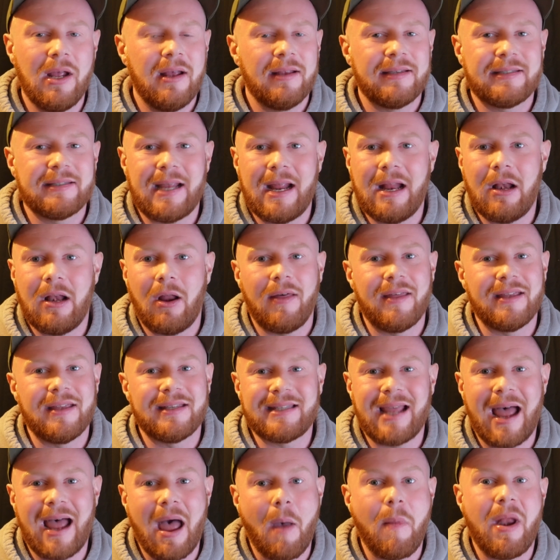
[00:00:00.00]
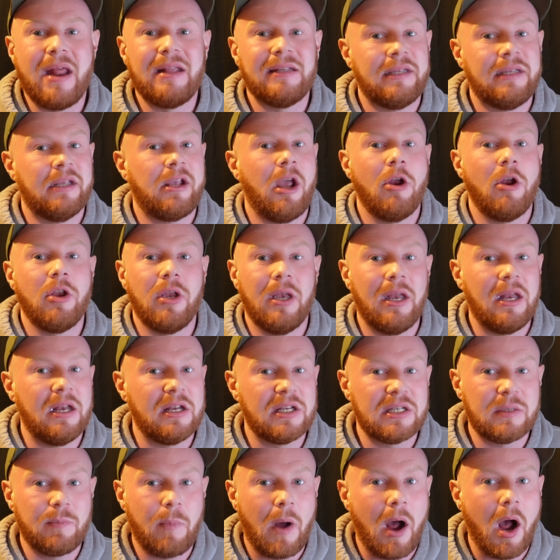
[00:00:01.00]
Say like there's 10 minutes to go and you need
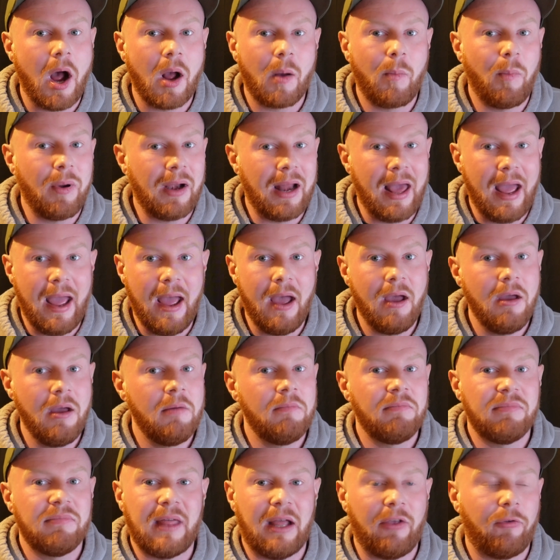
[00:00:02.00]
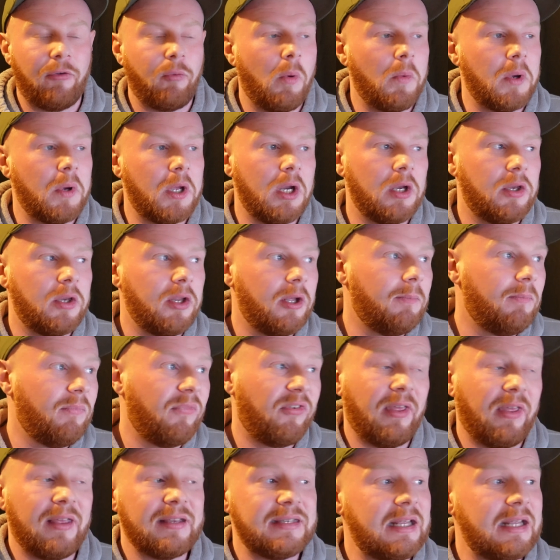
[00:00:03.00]
a spark player, that's what we're going to do.
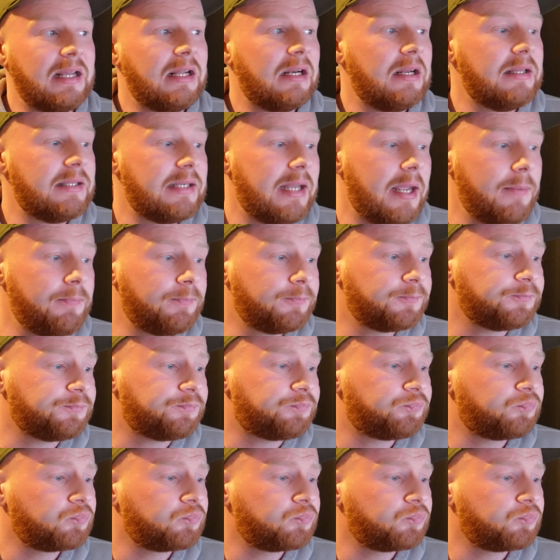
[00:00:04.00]
So that's the England team.